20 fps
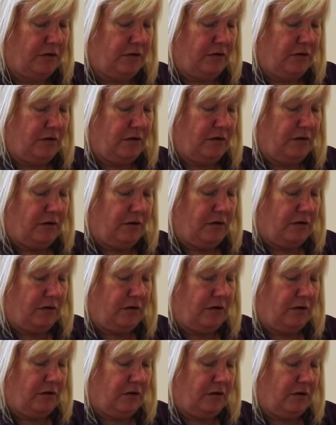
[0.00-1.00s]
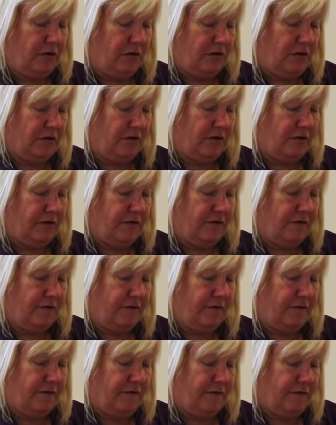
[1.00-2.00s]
(no one is talking)